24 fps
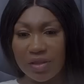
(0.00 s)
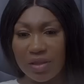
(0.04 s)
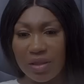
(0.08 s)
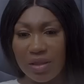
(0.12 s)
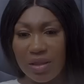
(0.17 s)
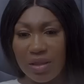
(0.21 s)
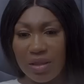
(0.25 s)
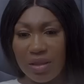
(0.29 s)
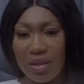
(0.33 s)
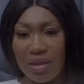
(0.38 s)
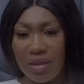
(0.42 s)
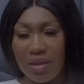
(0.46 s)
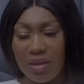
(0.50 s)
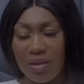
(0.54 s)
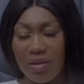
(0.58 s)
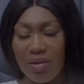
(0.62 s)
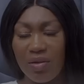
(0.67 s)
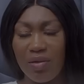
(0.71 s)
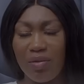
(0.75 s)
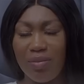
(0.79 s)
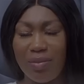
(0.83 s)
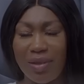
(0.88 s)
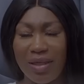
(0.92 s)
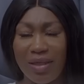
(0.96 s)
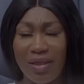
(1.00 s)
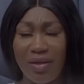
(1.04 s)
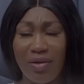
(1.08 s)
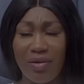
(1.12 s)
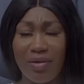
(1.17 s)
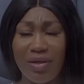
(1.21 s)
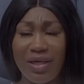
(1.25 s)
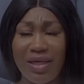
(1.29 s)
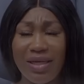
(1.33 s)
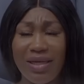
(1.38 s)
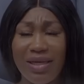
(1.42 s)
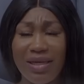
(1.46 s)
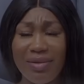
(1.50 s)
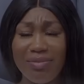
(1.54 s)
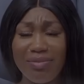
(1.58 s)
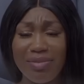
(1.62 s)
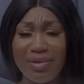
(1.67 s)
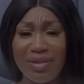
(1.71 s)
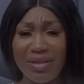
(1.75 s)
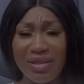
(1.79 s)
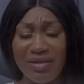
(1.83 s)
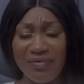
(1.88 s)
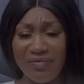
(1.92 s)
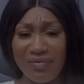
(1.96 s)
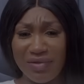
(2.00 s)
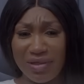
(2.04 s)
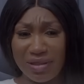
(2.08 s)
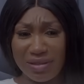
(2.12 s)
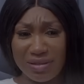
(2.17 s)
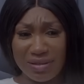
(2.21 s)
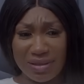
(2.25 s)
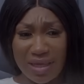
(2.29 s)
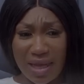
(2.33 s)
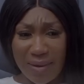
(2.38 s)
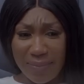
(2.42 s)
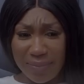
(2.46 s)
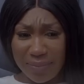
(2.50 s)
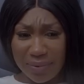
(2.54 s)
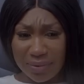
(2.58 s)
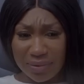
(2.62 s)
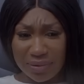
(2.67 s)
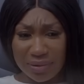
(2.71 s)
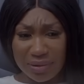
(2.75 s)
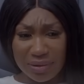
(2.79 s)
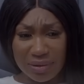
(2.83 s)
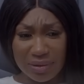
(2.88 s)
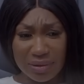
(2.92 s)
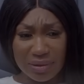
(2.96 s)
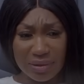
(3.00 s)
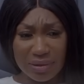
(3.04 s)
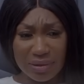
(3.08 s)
Oh my God, I can't believe this happened.